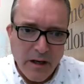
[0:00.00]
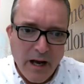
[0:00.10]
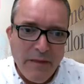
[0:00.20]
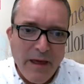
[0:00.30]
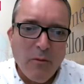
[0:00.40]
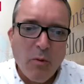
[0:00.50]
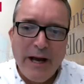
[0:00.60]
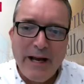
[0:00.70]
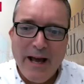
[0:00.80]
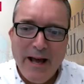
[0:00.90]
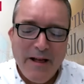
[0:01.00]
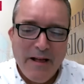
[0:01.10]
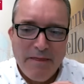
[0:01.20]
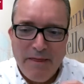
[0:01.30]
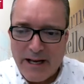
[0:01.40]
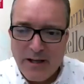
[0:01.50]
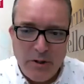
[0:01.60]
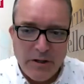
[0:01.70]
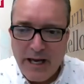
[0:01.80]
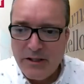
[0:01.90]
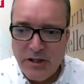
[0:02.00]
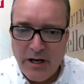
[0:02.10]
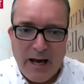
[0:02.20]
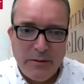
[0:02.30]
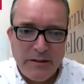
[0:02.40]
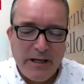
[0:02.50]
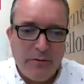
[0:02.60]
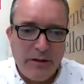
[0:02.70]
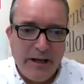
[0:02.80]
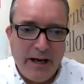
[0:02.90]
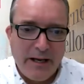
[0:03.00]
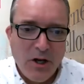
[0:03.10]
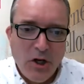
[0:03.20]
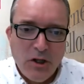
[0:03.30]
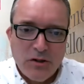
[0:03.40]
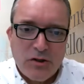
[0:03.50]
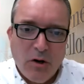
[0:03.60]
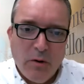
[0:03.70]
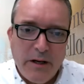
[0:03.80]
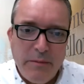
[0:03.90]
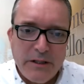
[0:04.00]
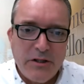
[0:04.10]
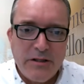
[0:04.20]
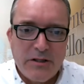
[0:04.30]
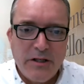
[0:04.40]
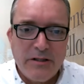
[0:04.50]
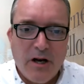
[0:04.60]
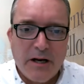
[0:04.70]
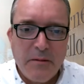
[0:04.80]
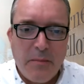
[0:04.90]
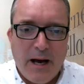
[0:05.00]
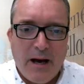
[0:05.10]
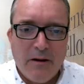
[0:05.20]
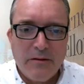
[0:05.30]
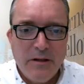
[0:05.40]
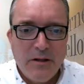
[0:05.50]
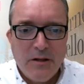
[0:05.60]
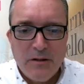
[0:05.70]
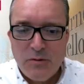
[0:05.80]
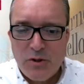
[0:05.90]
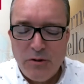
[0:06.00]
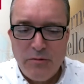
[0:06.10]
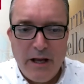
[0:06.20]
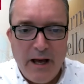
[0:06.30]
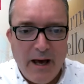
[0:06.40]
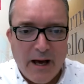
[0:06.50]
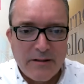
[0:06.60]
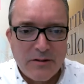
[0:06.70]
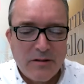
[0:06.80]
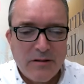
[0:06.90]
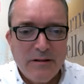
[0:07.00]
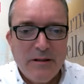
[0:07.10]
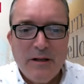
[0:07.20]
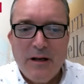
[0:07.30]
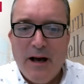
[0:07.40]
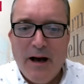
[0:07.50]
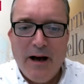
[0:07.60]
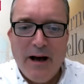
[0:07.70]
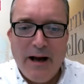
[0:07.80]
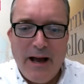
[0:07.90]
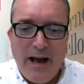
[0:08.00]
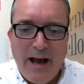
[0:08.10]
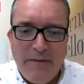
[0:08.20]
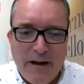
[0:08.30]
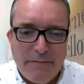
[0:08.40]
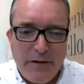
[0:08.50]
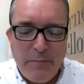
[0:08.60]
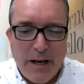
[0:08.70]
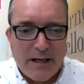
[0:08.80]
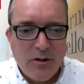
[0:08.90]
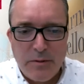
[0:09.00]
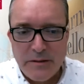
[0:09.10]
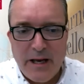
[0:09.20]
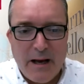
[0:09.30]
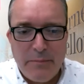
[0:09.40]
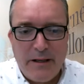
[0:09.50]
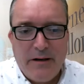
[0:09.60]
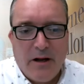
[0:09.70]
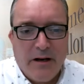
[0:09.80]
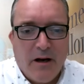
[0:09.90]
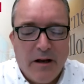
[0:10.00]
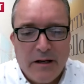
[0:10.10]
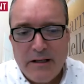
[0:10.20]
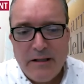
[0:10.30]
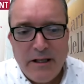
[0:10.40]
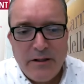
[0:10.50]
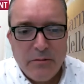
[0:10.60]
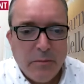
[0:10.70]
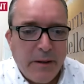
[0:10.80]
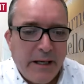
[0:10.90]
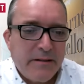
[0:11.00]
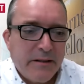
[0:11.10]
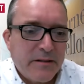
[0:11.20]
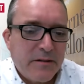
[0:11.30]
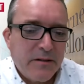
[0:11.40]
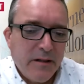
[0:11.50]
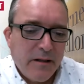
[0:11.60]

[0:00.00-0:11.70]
And that way, that communication happens every day. So admissions can talk about student X, and that feedback loop is happening on a continual basis.